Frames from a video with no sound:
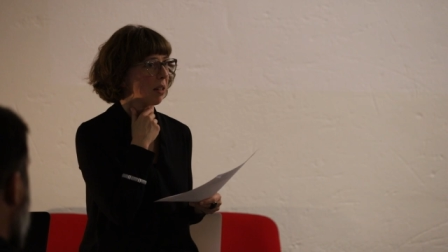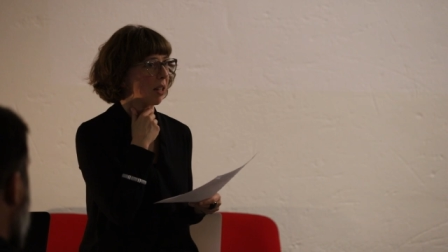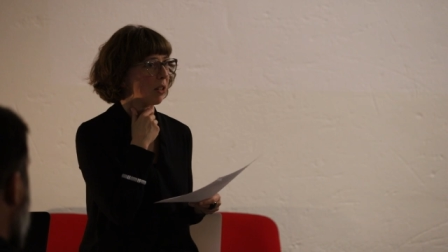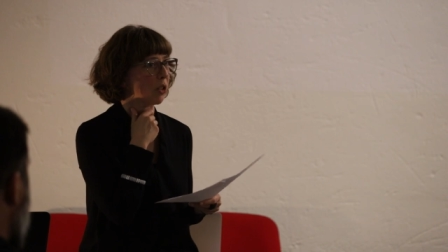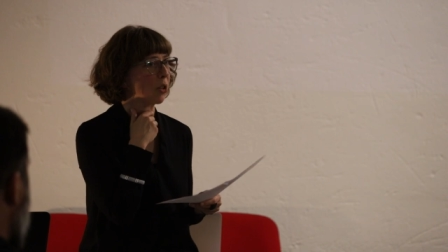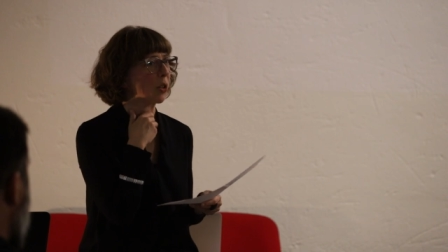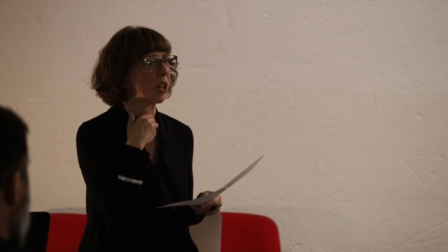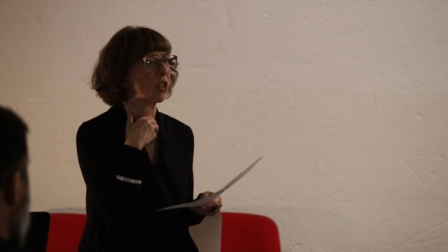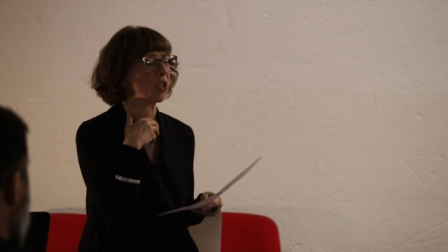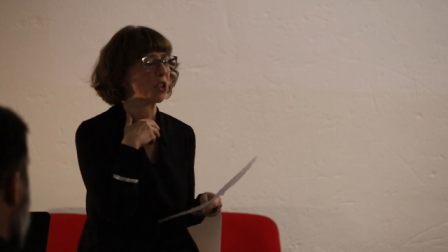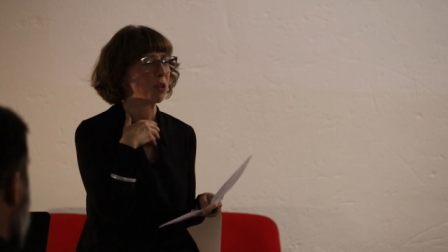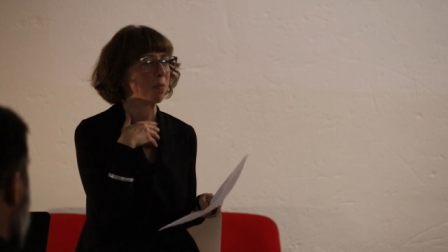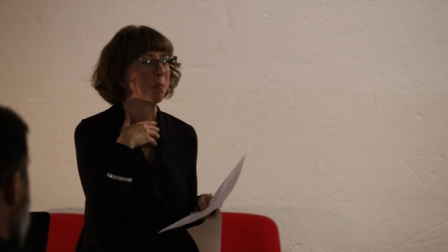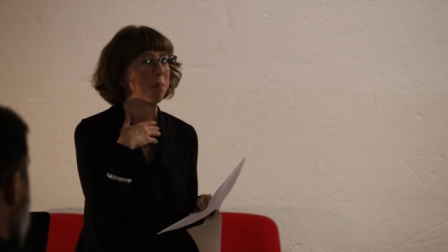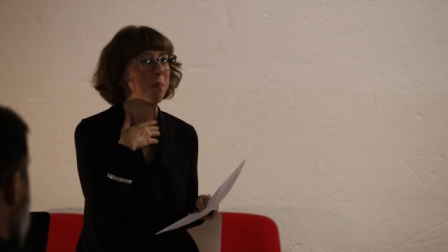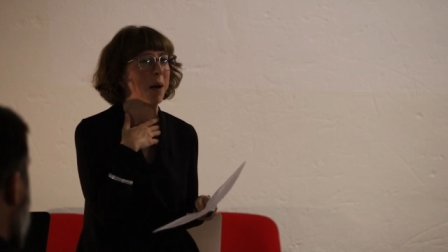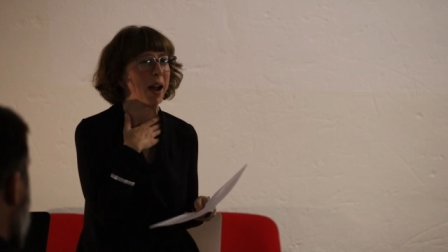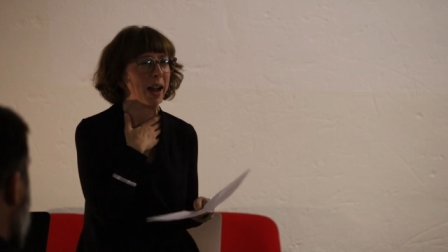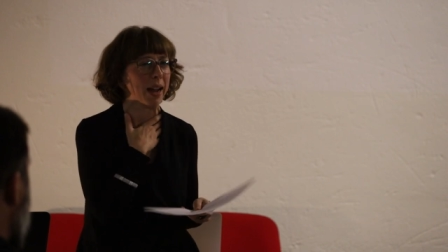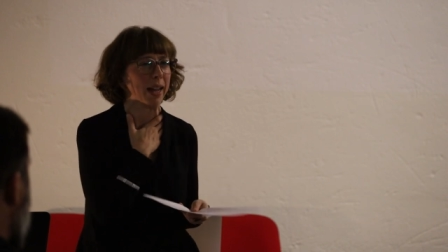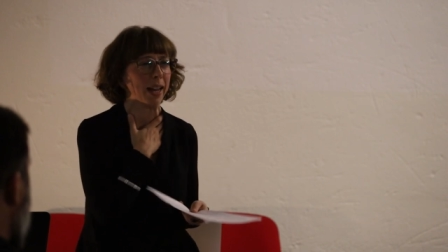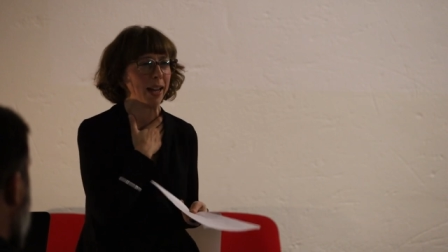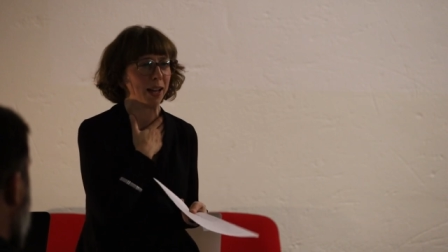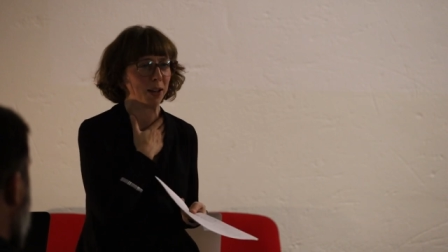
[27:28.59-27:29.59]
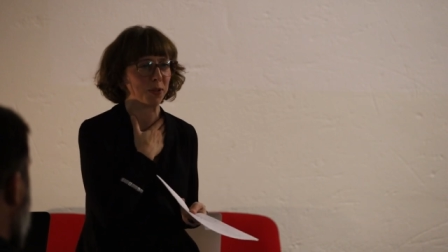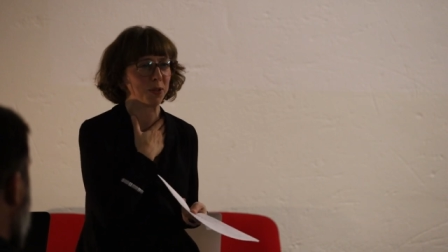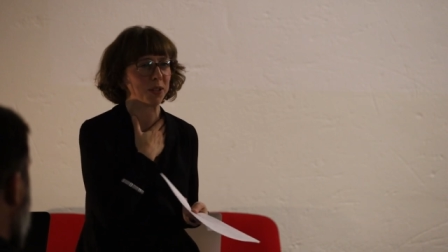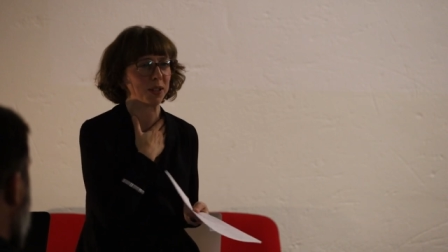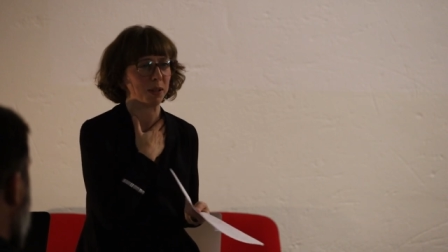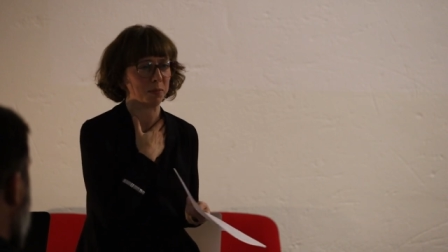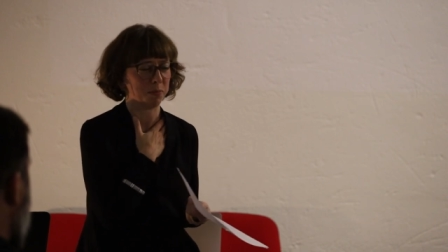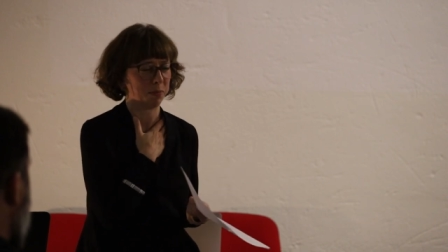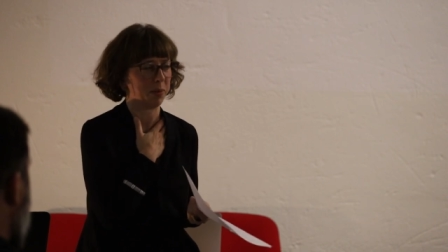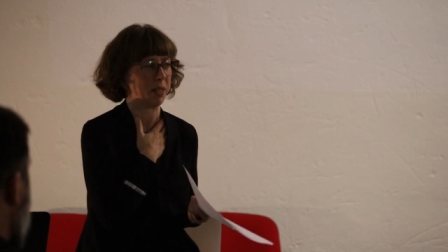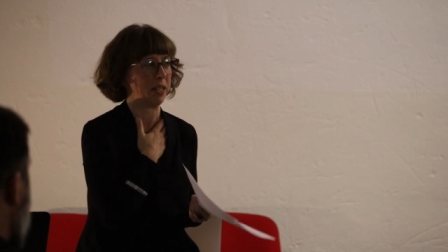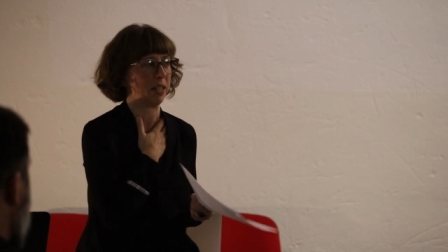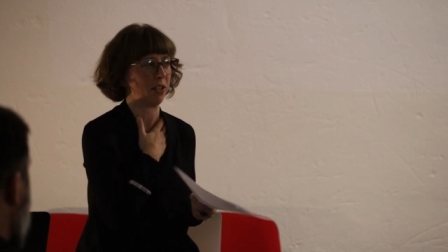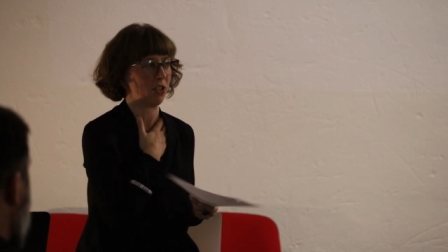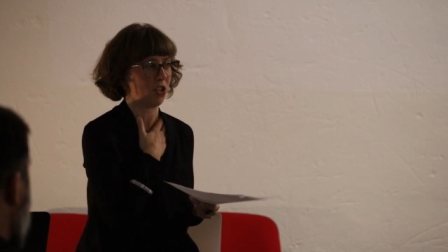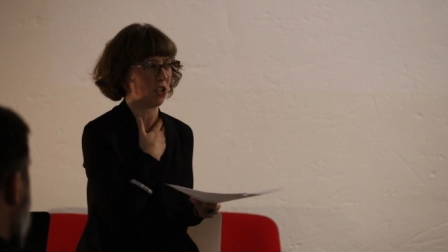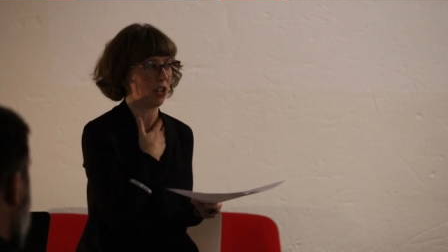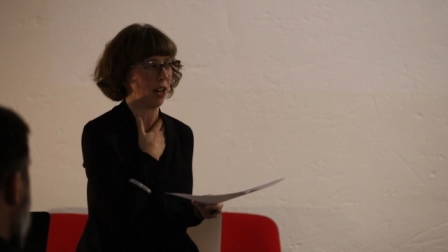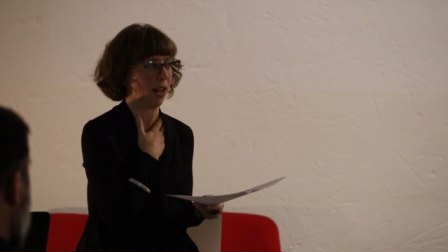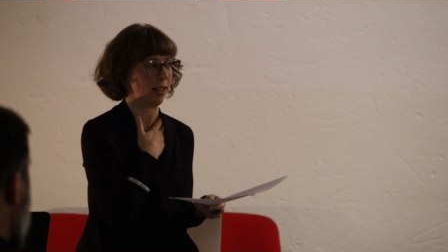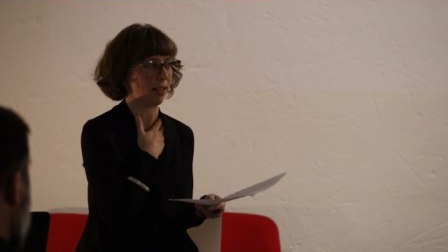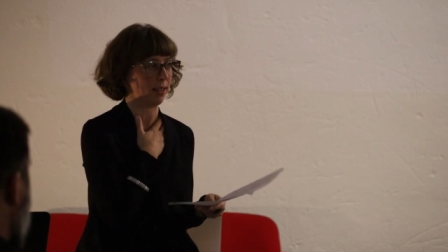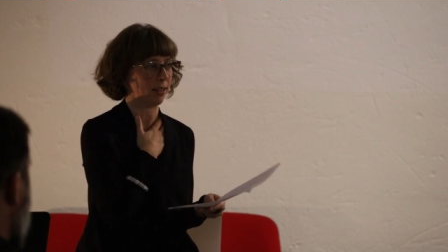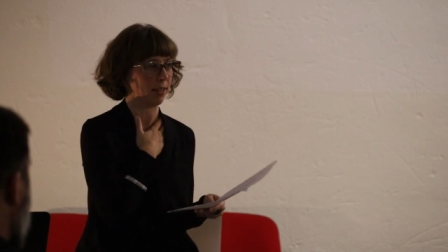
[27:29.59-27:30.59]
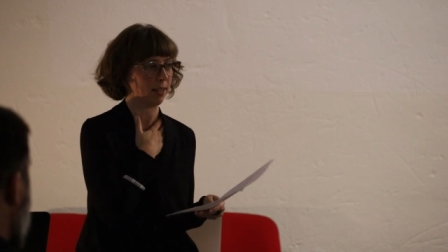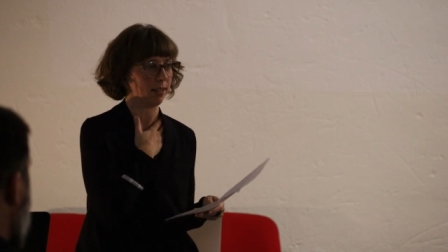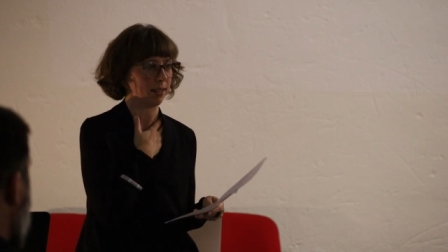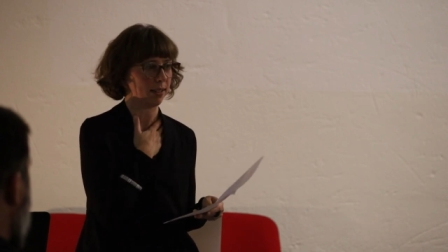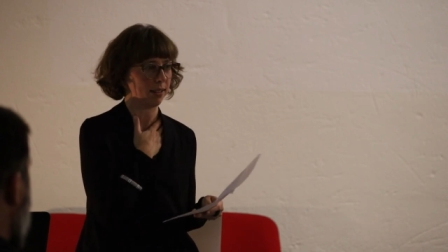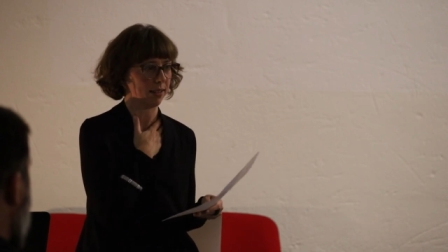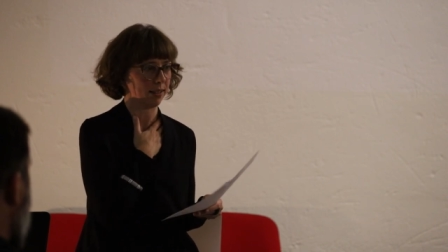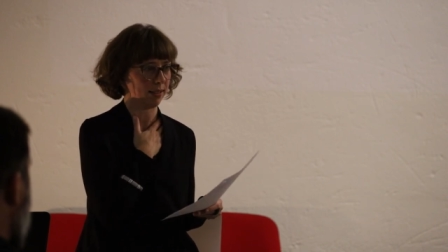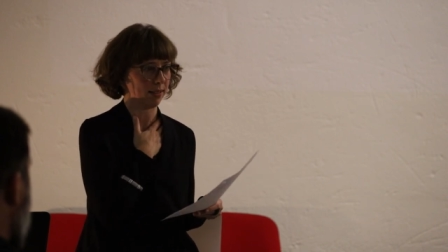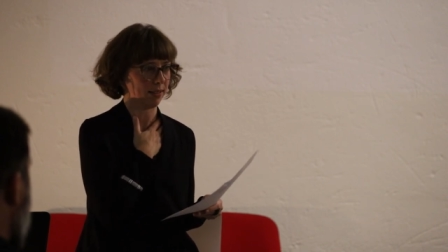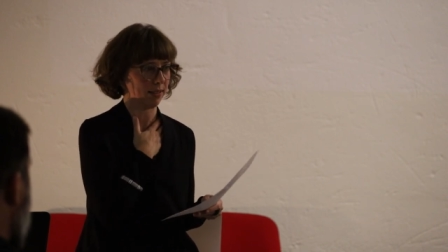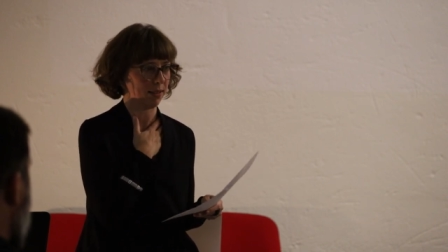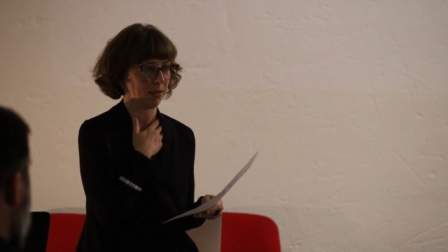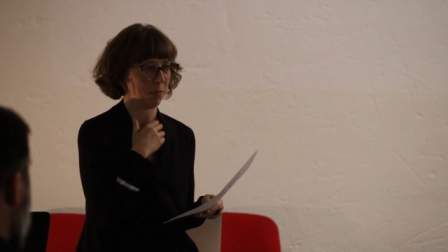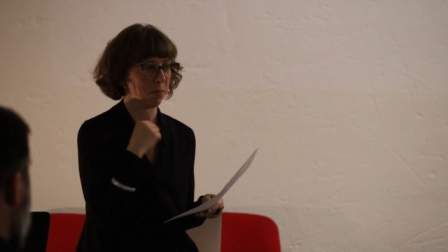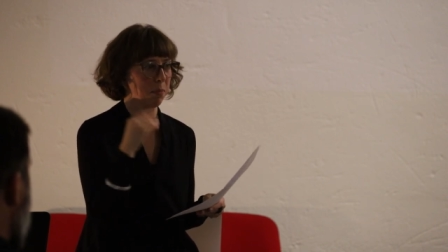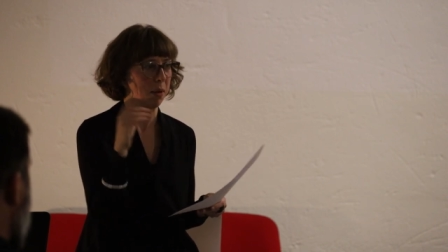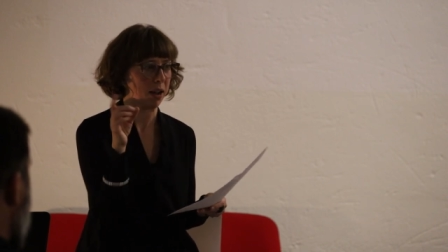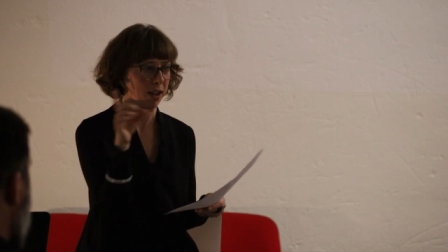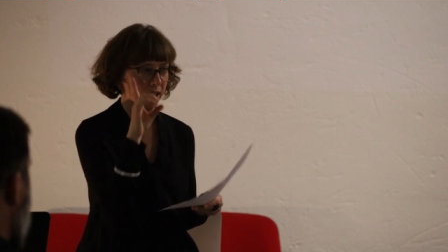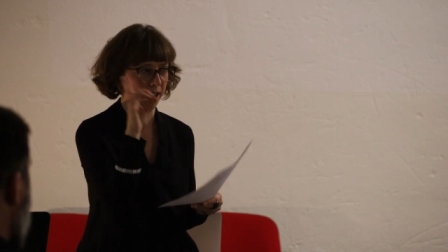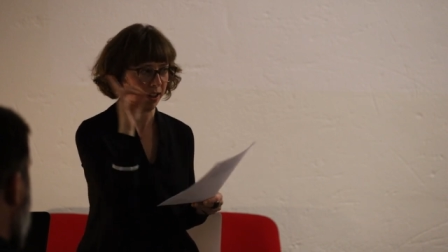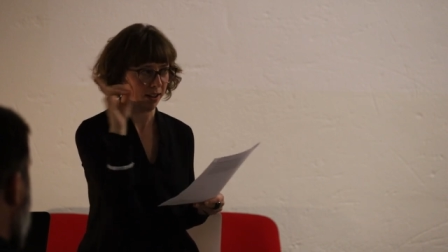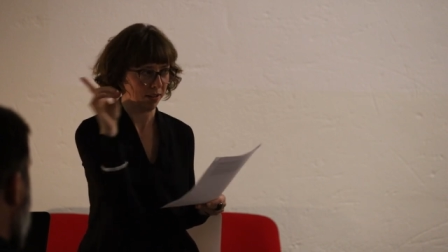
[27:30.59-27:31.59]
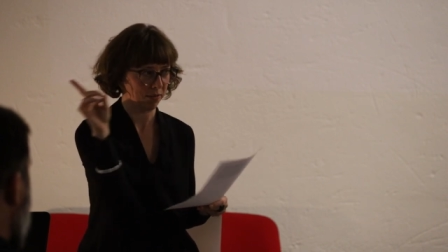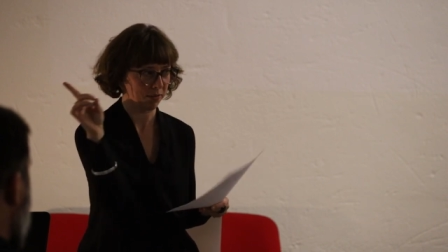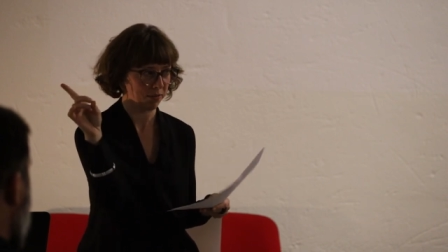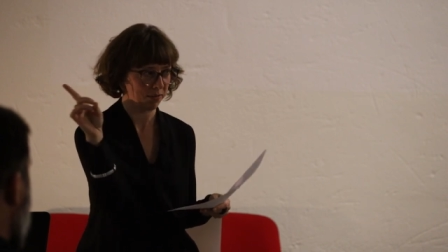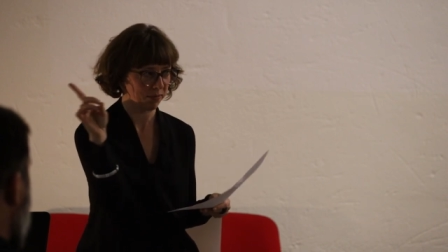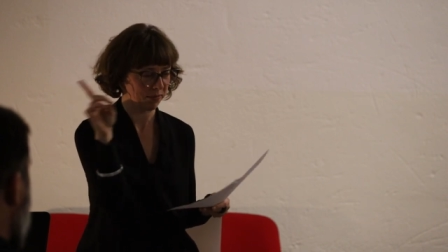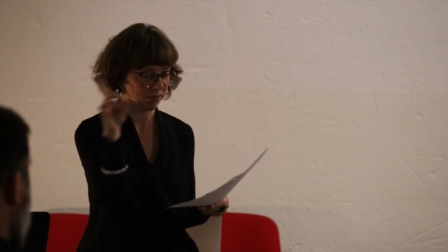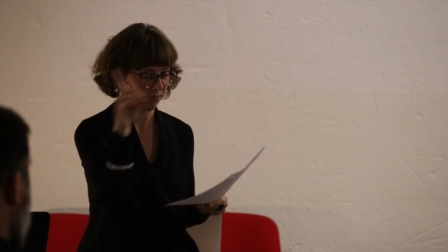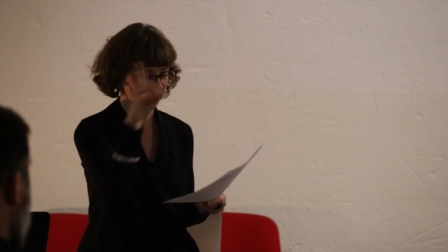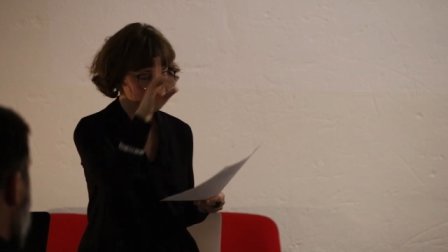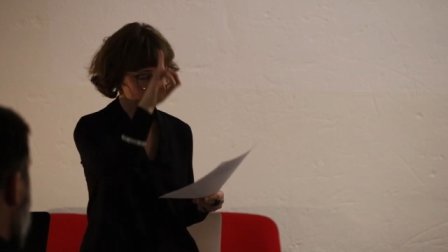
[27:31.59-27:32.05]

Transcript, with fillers: education might have some potentialities, might have.